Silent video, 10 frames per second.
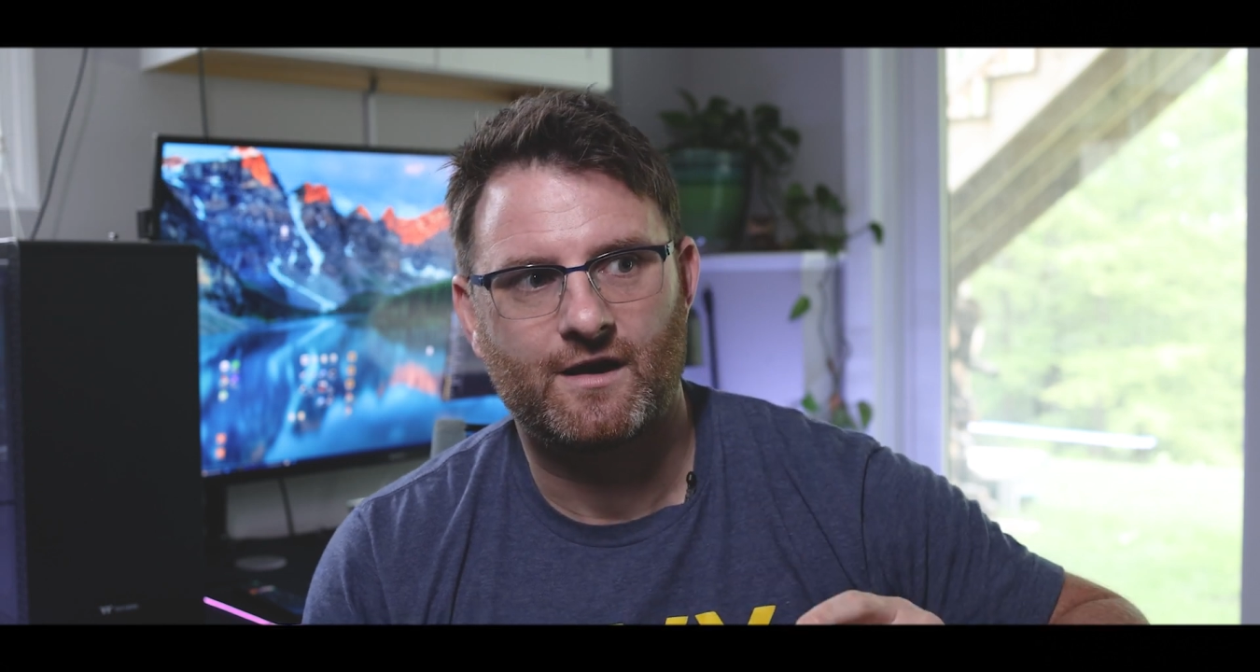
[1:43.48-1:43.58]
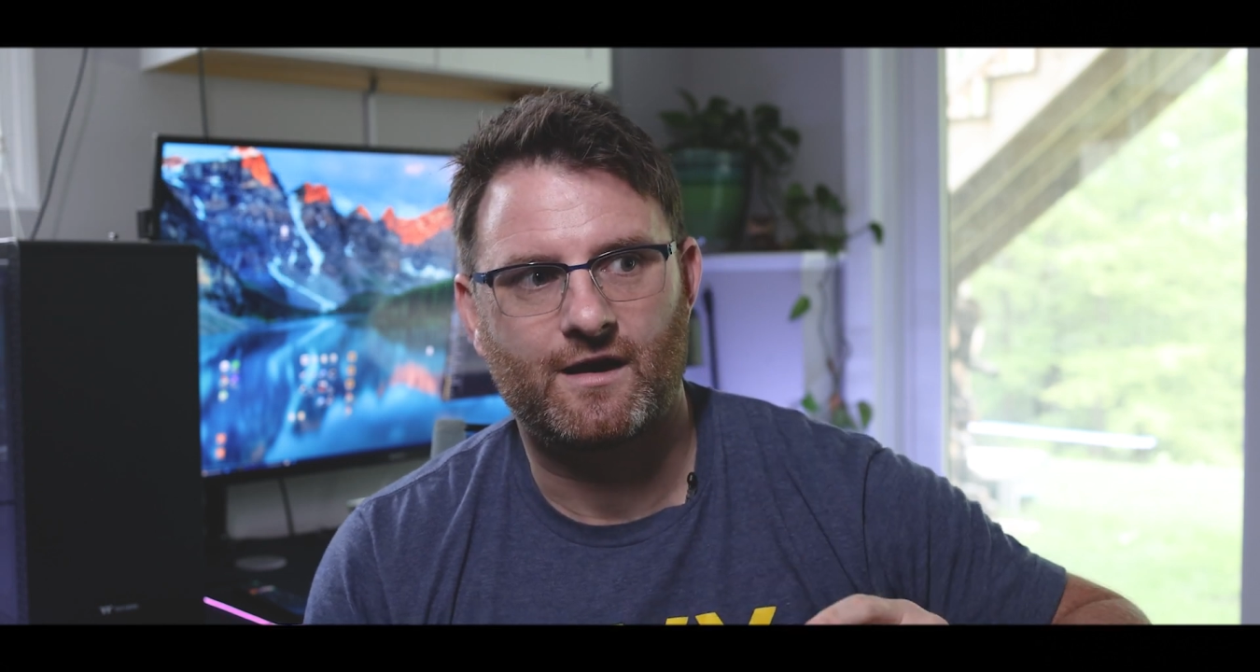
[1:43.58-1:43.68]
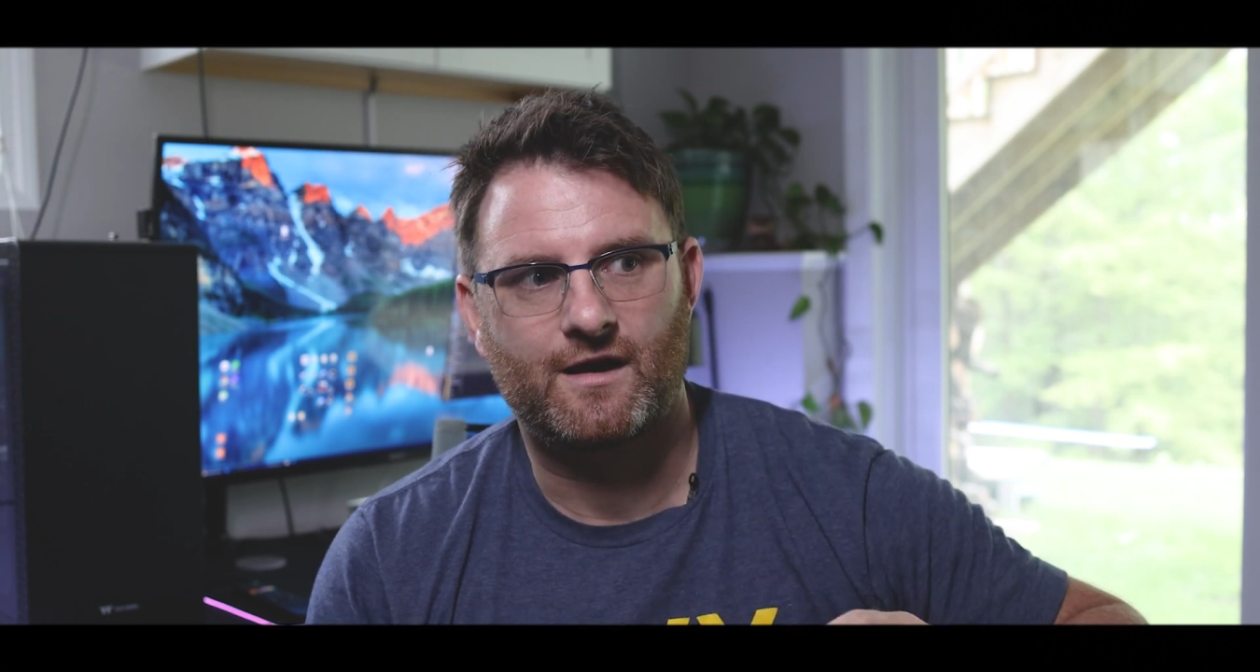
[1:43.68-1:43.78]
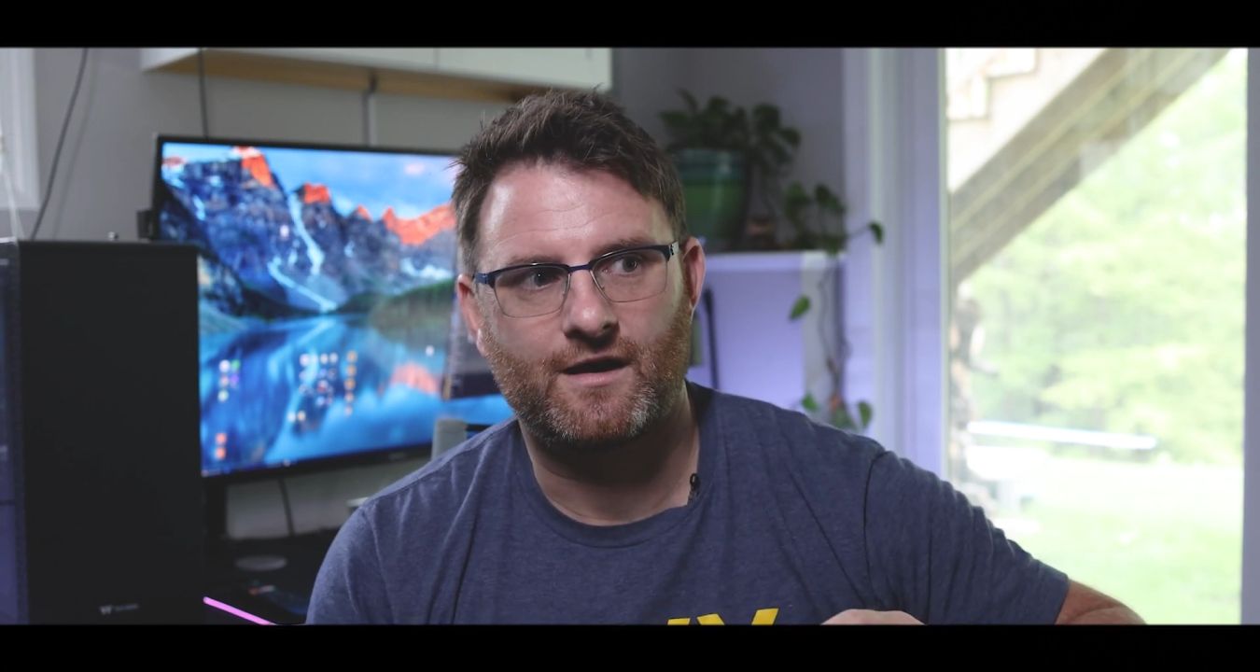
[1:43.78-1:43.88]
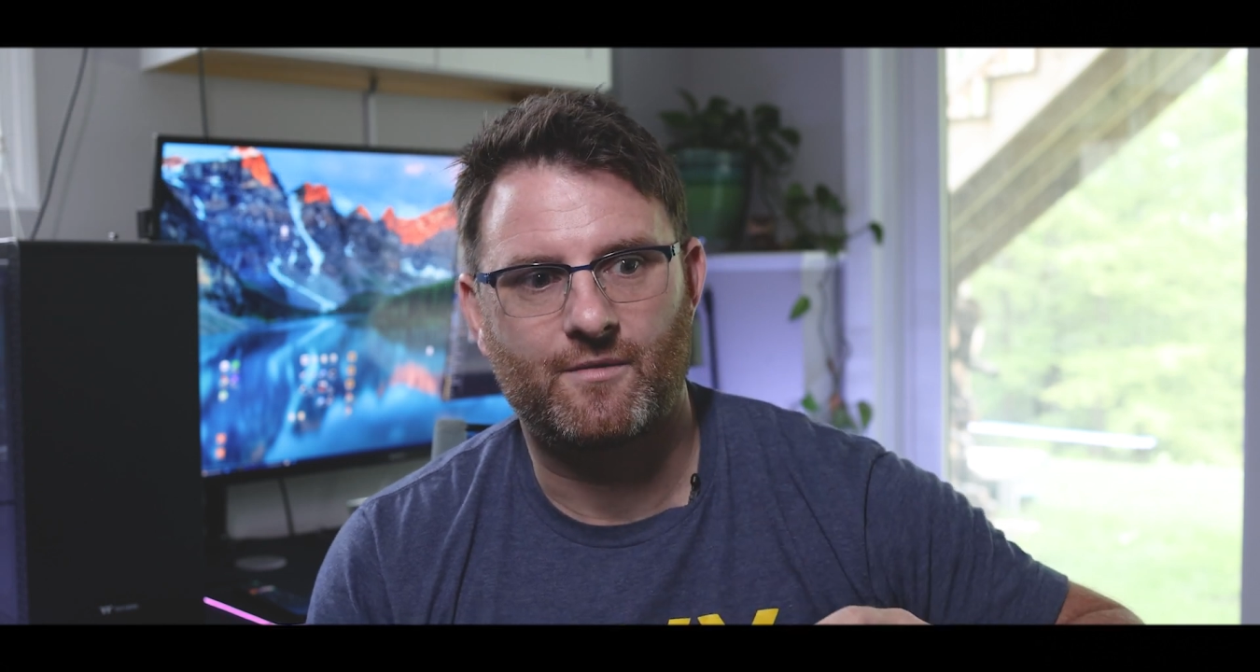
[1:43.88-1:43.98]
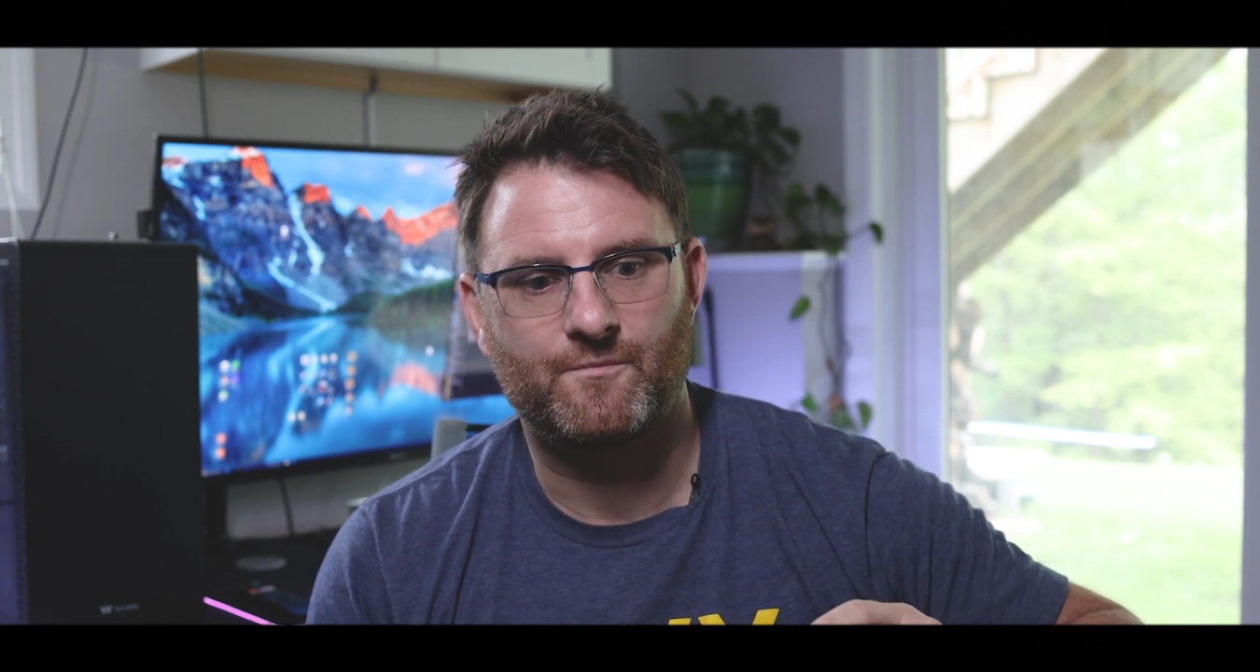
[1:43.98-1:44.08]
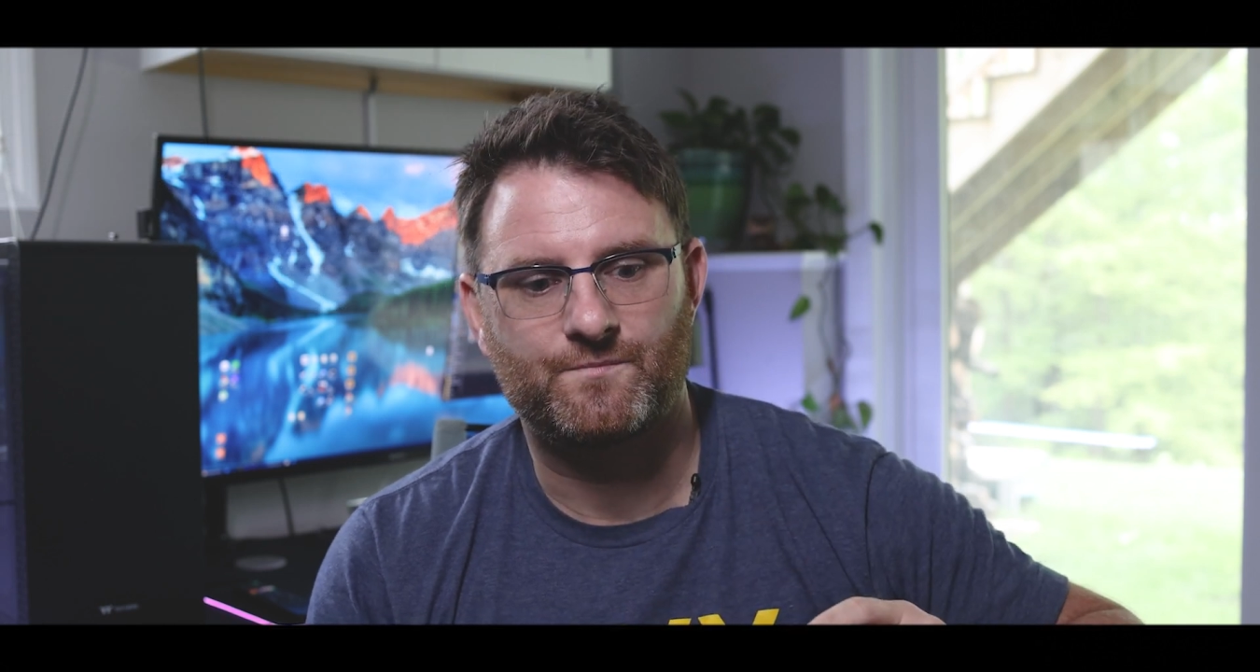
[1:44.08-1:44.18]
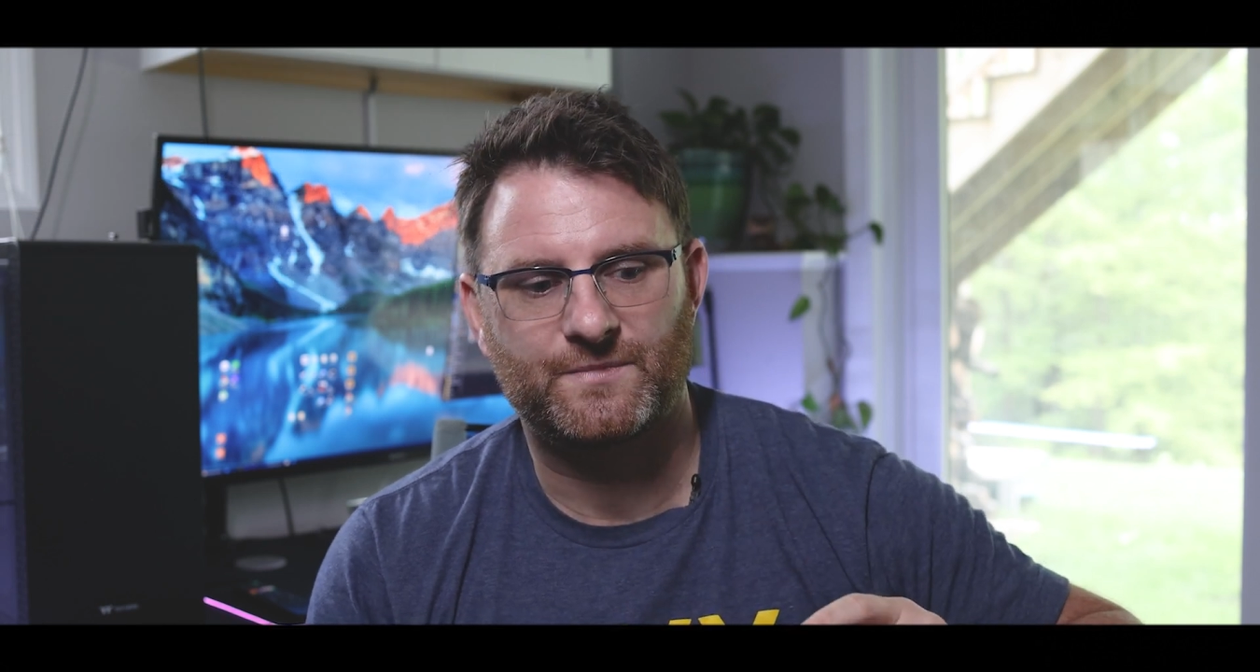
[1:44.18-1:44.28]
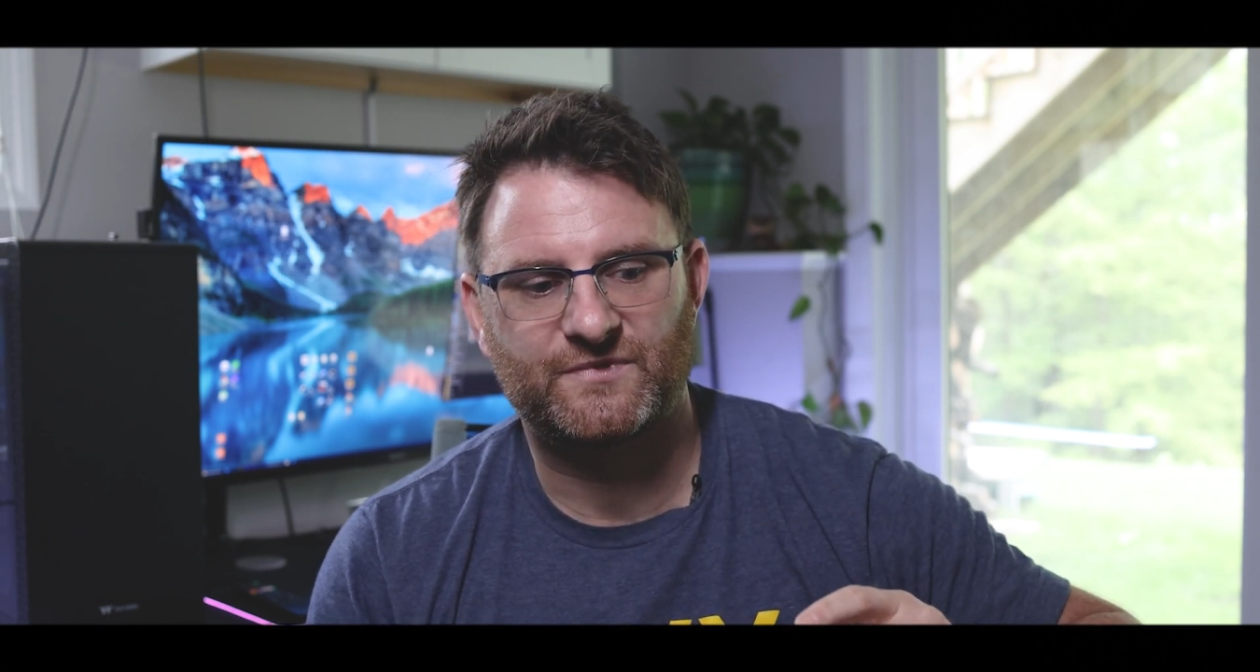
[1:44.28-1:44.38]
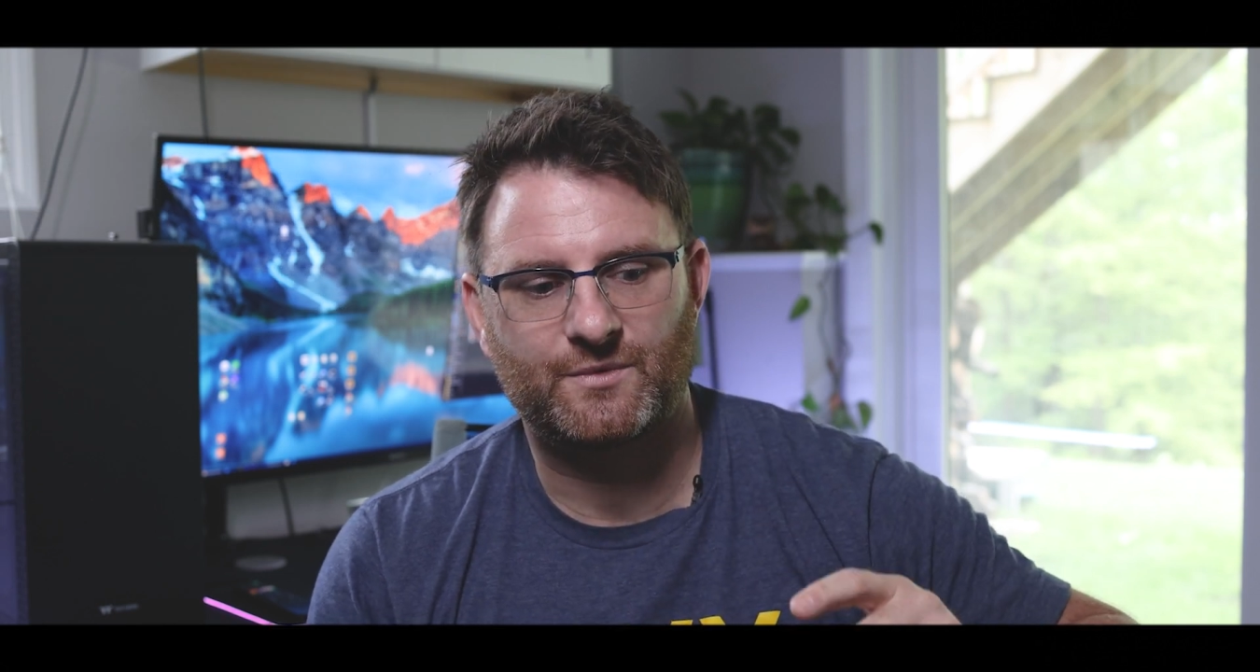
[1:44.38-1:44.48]

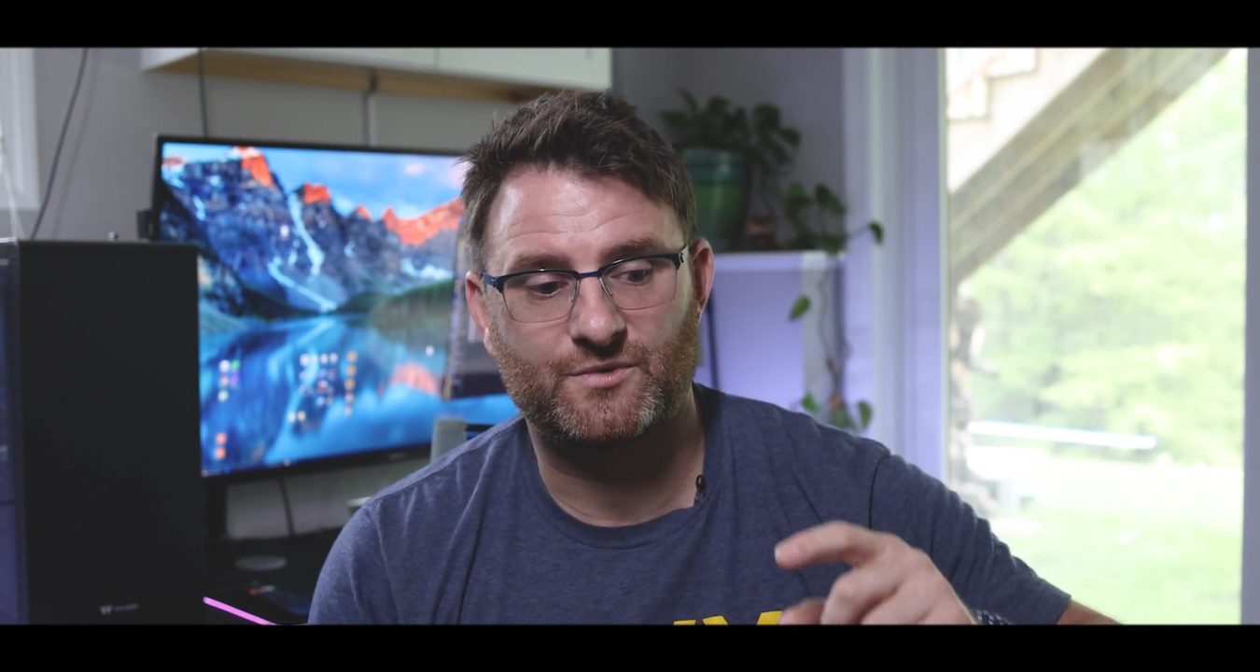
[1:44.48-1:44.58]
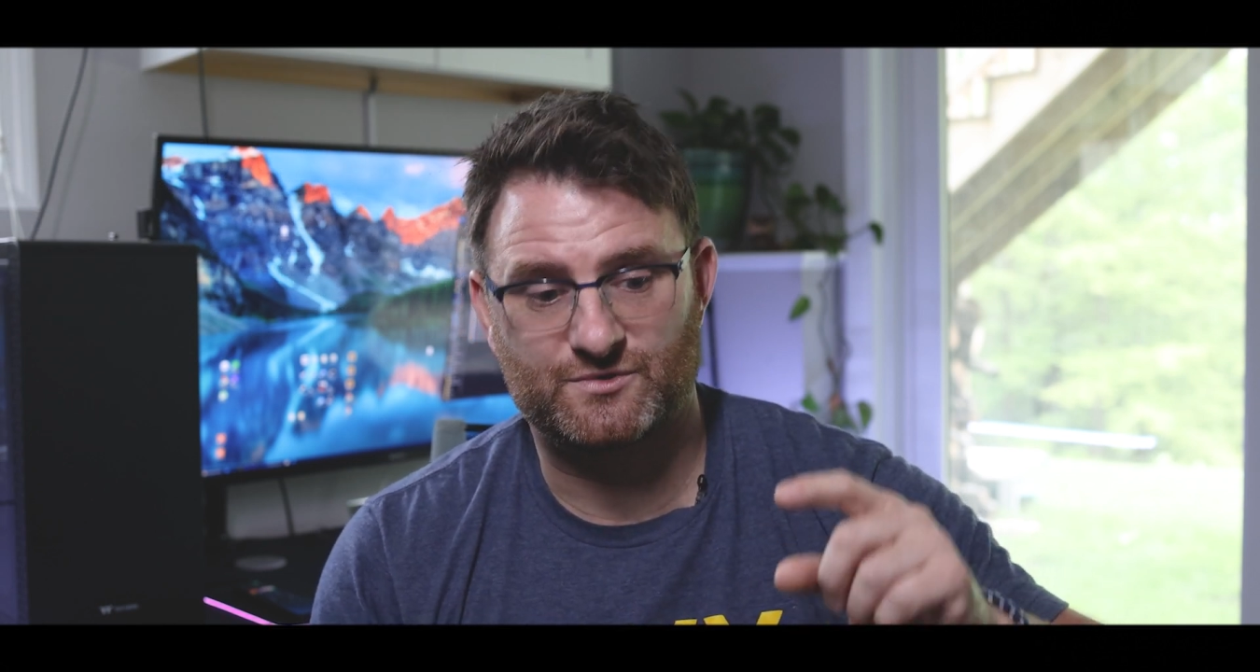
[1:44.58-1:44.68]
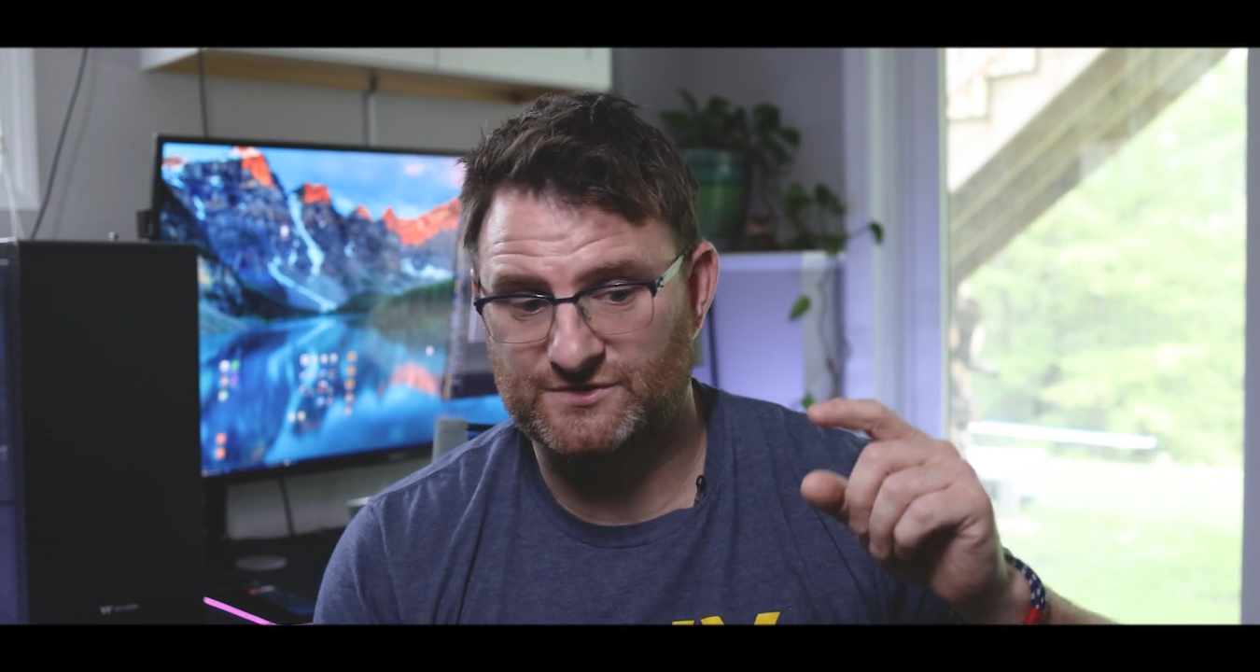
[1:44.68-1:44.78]
someone